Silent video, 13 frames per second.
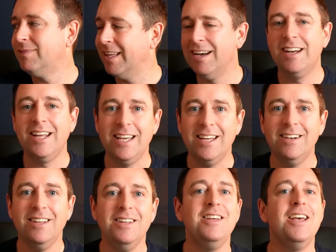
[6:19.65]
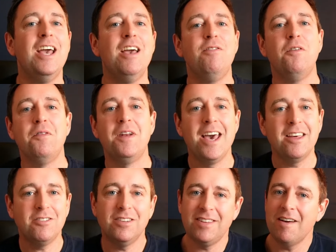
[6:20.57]
Did it again. If you've an
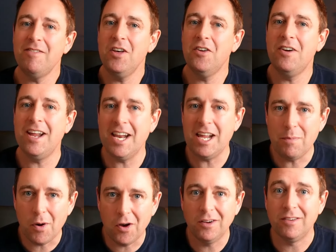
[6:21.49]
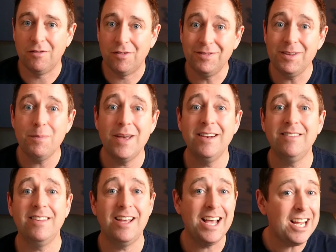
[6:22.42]
extra
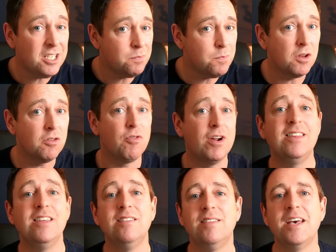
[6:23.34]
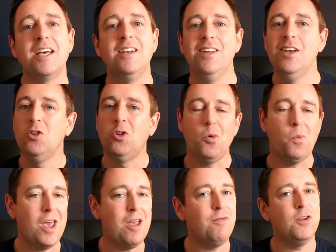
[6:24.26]
£780.50 each month right this second to
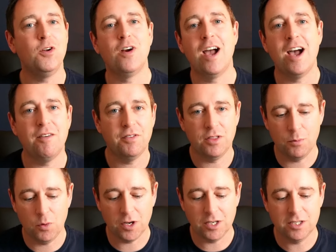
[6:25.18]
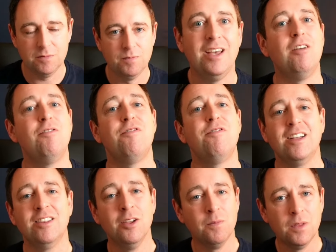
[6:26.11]
pay for your half of the mortgage. In
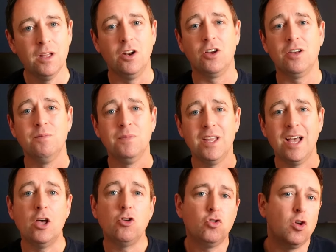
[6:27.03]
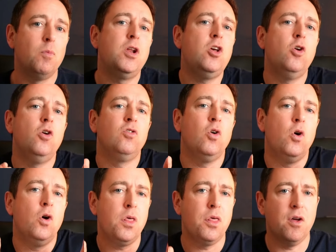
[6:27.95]
fact, look, as somebody who is
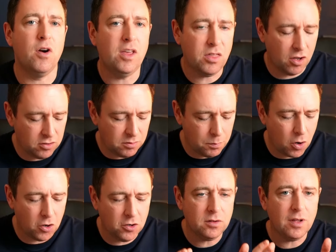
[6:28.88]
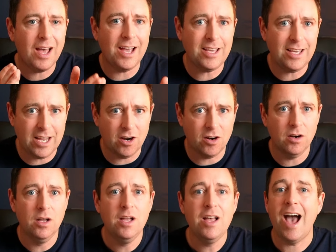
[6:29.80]
on £30,000 a
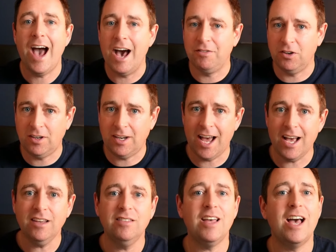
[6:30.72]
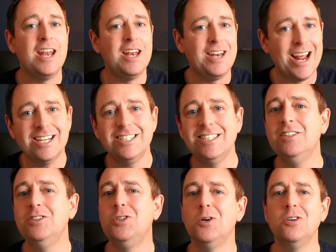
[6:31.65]
year after tax and national
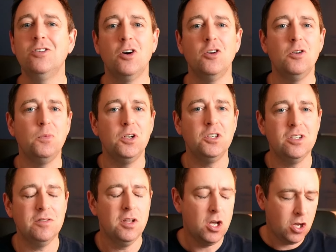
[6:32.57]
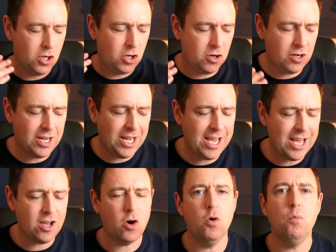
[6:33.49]
insurance contributions, your
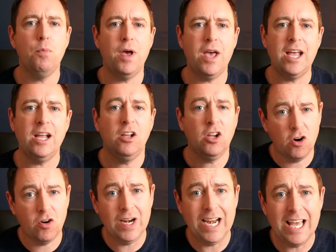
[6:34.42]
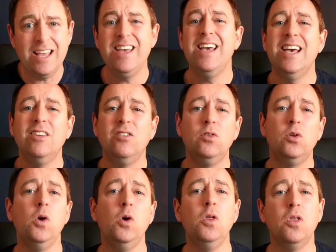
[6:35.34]
take-home pay currently is
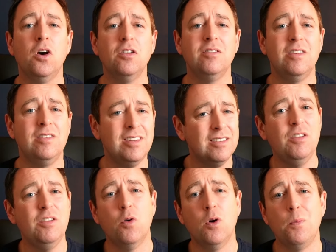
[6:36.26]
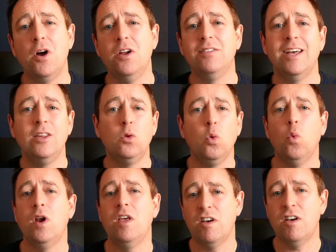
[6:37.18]

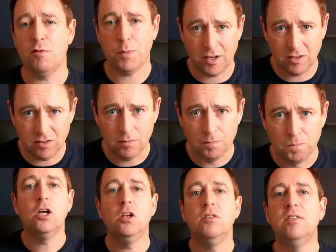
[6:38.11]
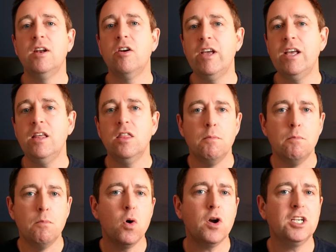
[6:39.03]
£2,064.25. Considering the
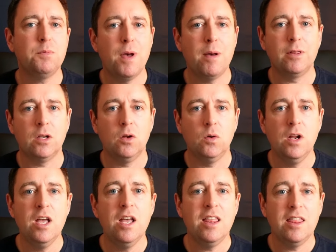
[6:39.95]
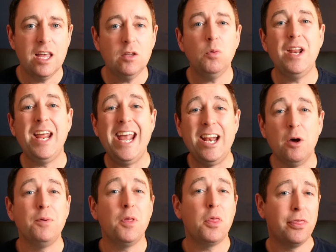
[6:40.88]
mortgage payment alone, this would eat
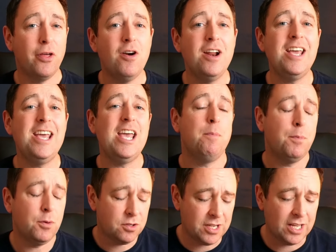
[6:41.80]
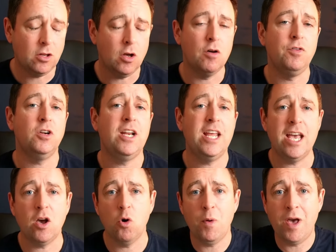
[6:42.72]
up 38% of your
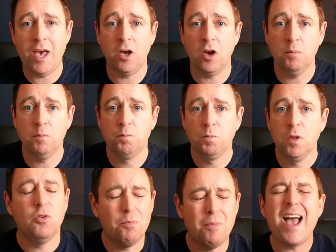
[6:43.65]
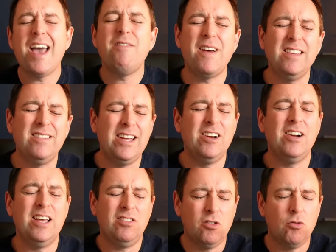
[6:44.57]
take-home income. So my advice
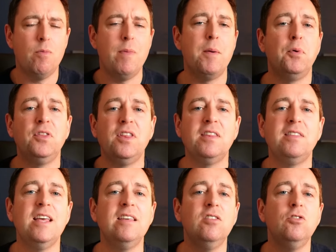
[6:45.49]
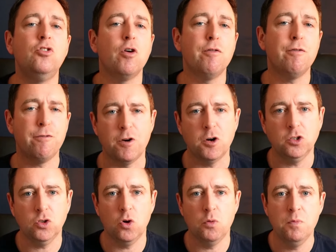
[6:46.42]
here is to remember that this is your
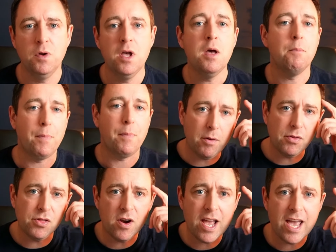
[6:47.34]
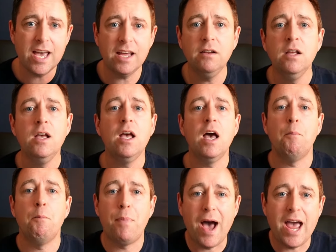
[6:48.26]
first home. Buy with your head
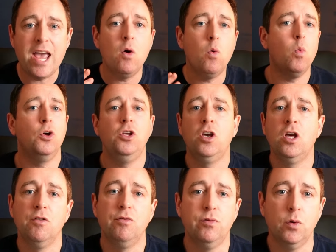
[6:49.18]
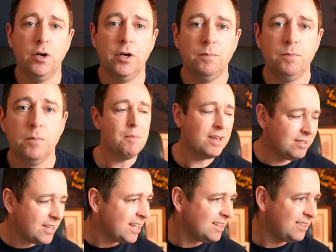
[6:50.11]
and buy what you can afford. My
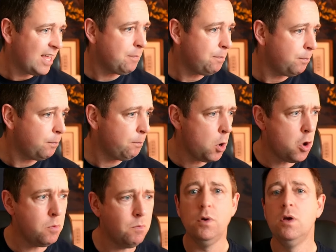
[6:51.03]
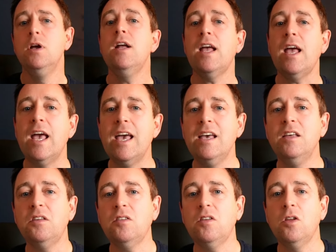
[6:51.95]
second tip, boom,
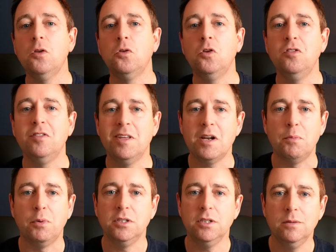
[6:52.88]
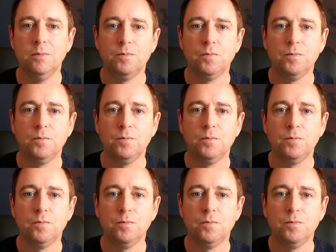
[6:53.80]
is to set a budget.